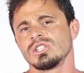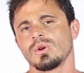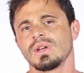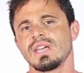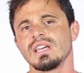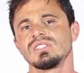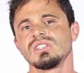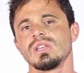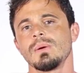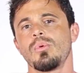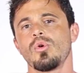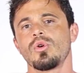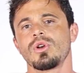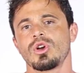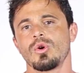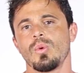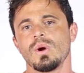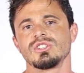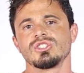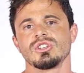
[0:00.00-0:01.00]
So I guess the
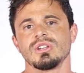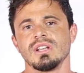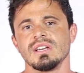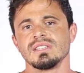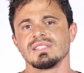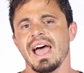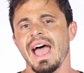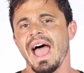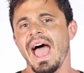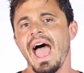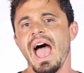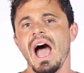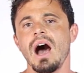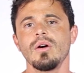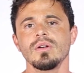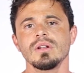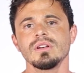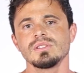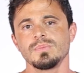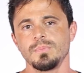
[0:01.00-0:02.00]
important question is,
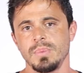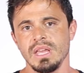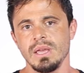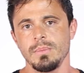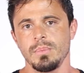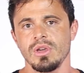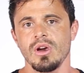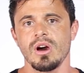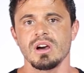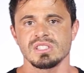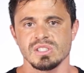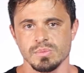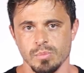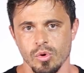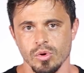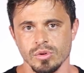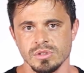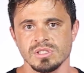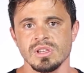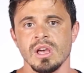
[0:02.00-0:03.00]
how does BPI
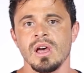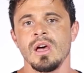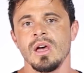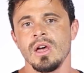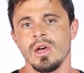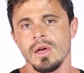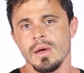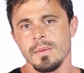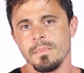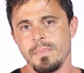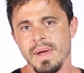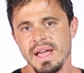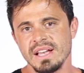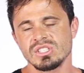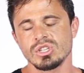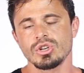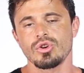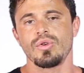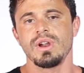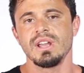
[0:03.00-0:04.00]
Sports
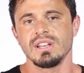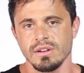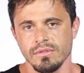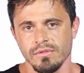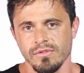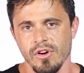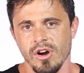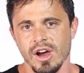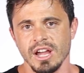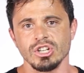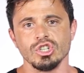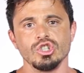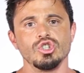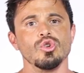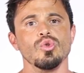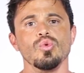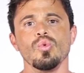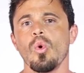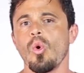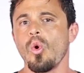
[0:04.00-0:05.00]
Best Creatine Find
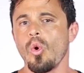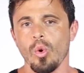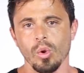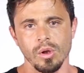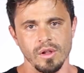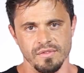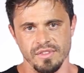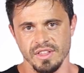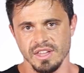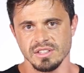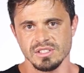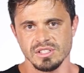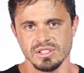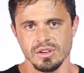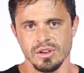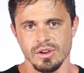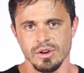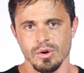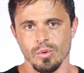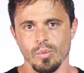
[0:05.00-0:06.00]
do all of this?